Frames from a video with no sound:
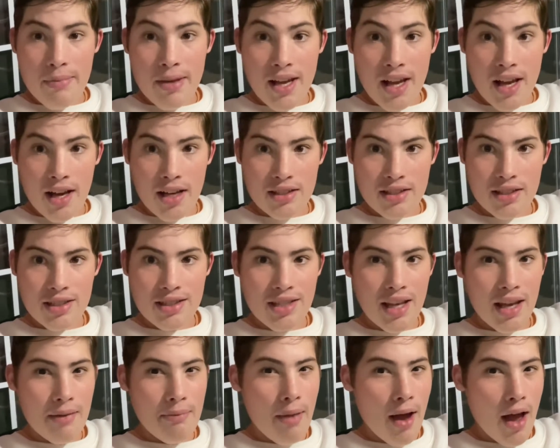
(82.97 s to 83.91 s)
because it's
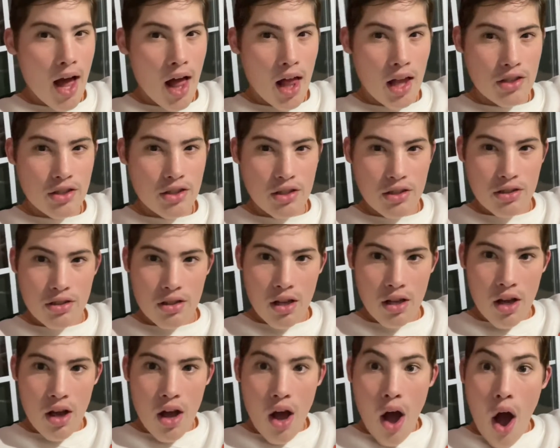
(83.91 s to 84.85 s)
like biology's
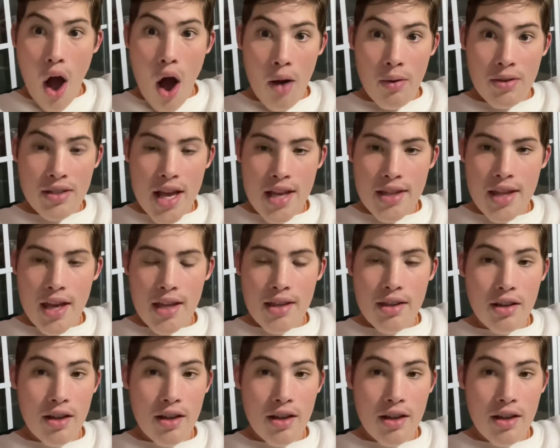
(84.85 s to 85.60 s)
always like that.